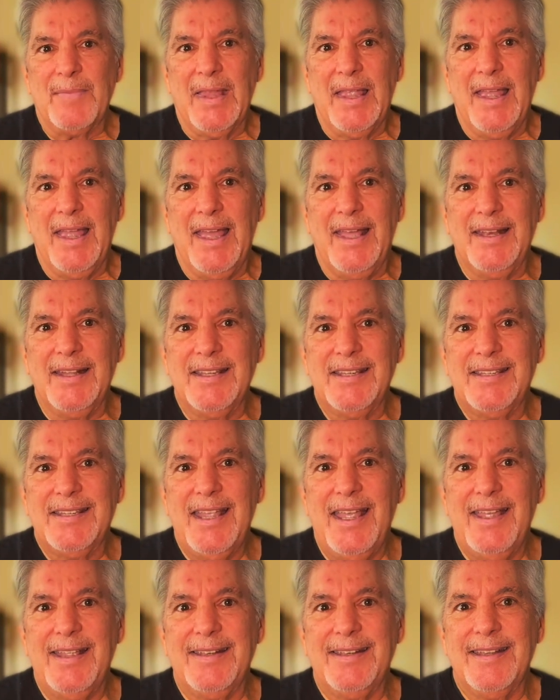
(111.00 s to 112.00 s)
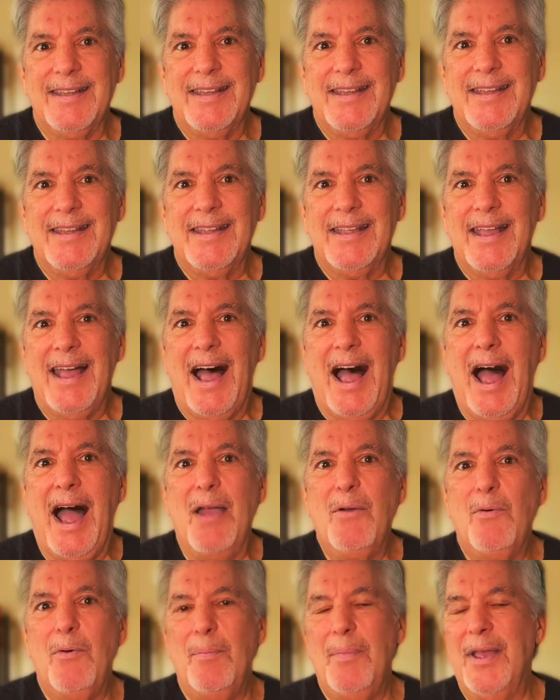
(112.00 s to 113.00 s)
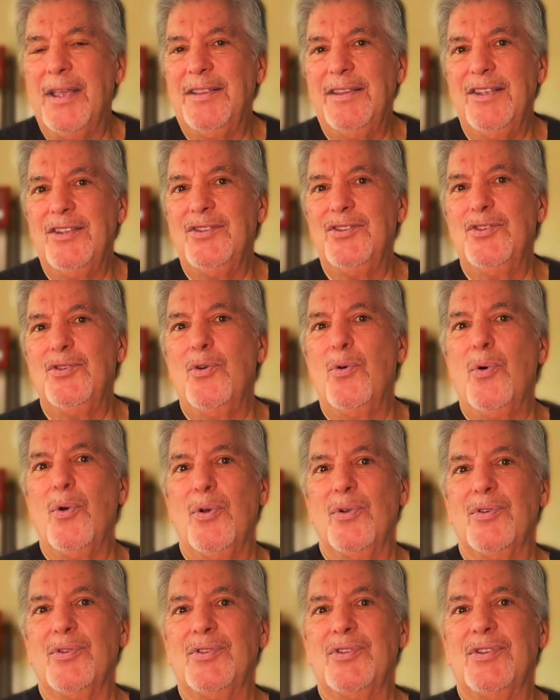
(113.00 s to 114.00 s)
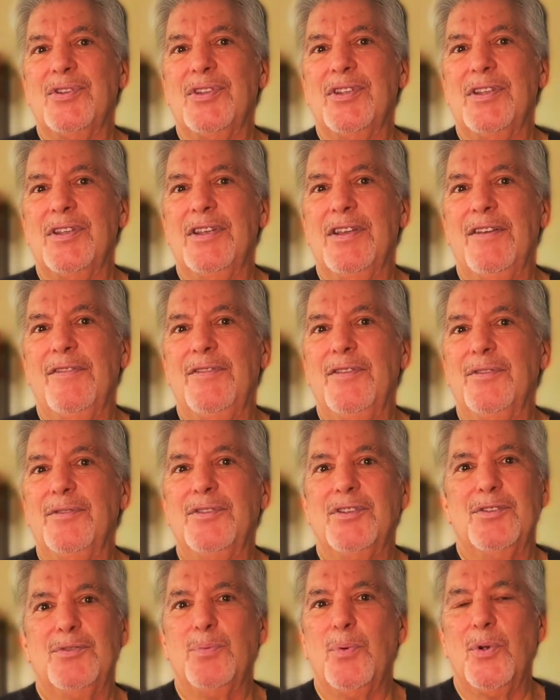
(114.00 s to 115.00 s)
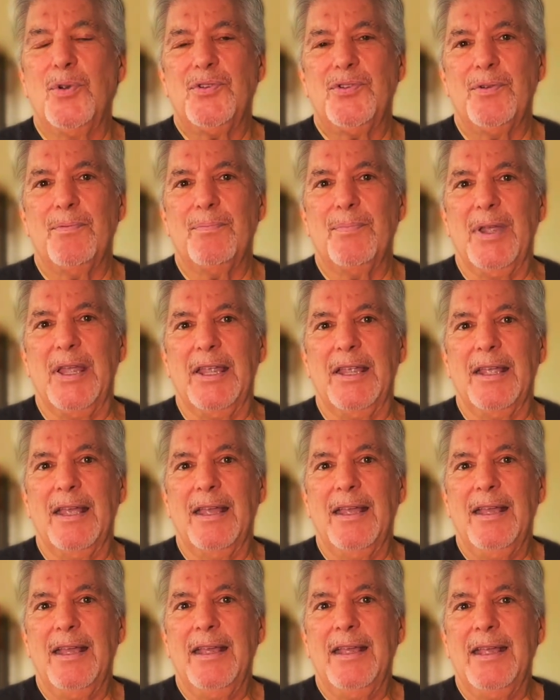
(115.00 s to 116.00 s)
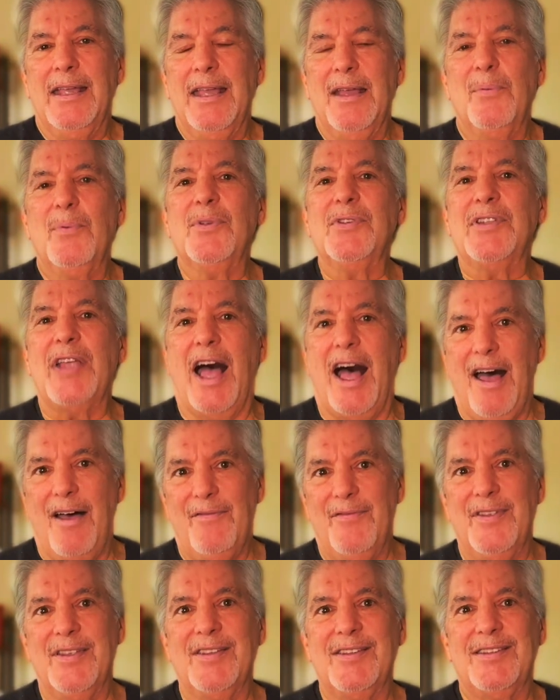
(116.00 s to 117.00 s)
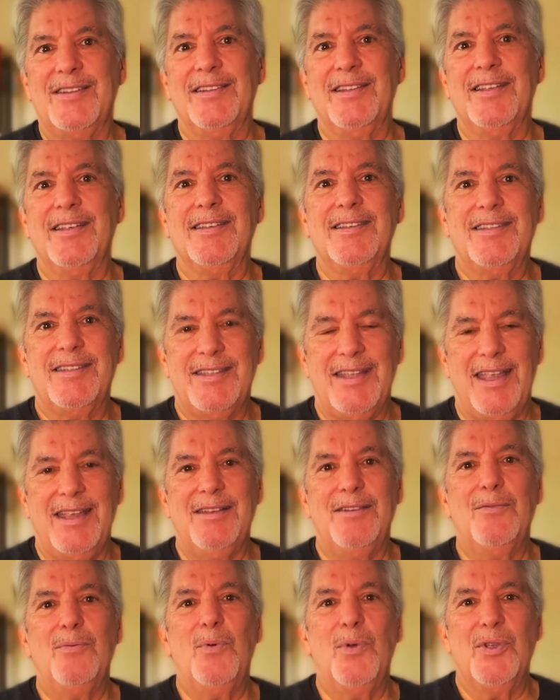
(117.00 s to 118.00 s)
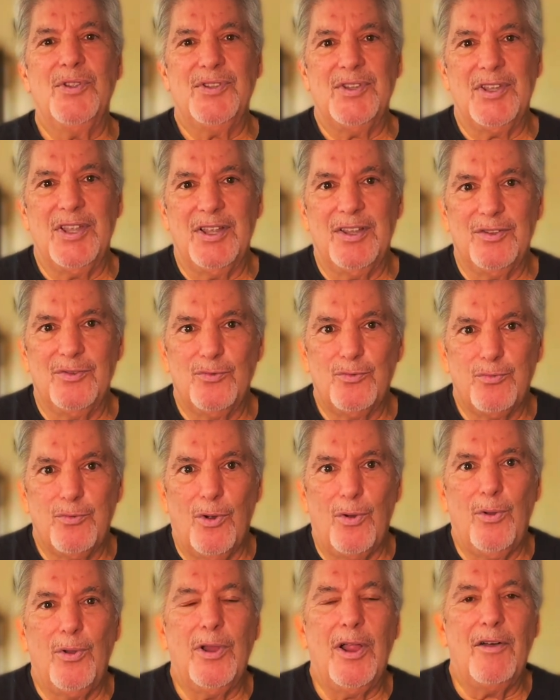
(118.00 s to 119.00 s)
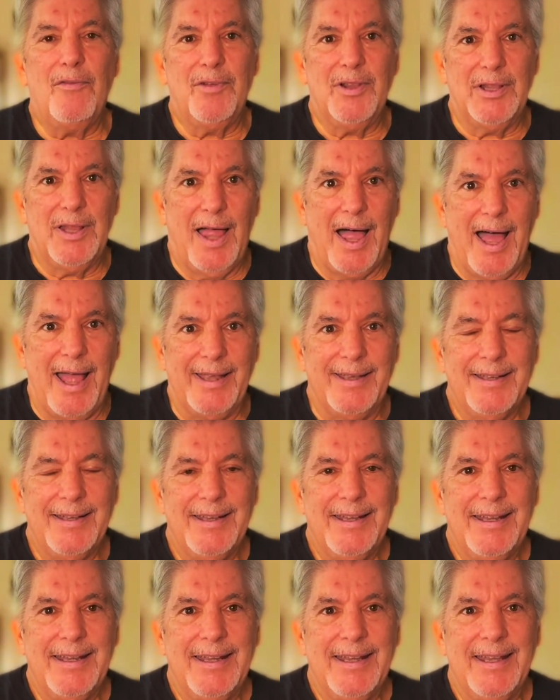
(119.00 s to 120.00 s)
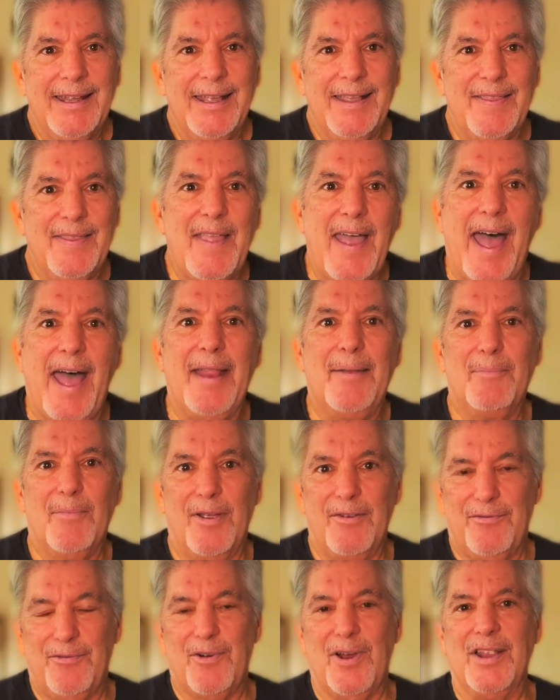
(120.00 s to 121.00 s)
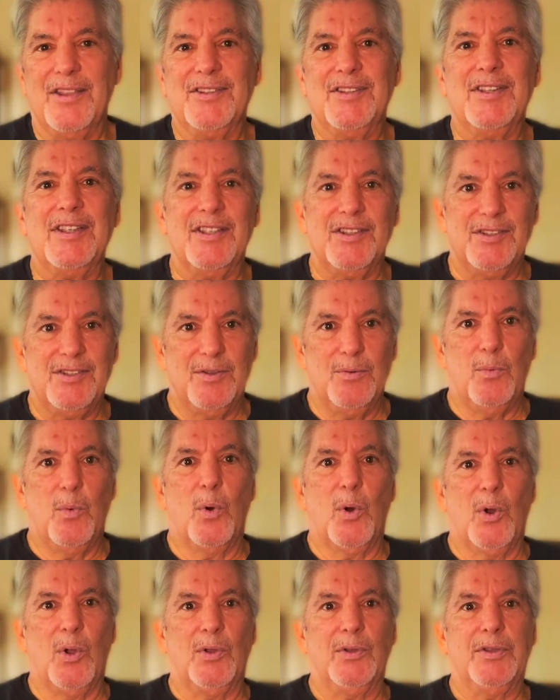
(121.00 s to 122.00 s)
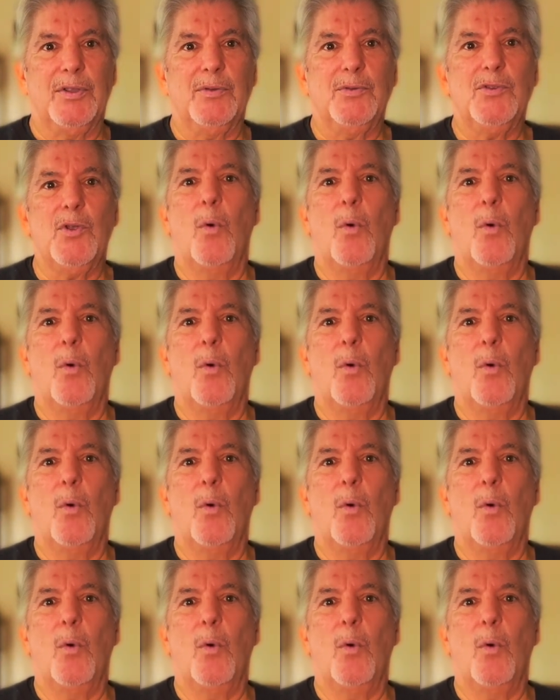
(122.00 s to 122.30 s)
and he said, I will make these yours if you'll just worship me. It was obviously Satan was in control of a lot. And that, my friends, is the world. So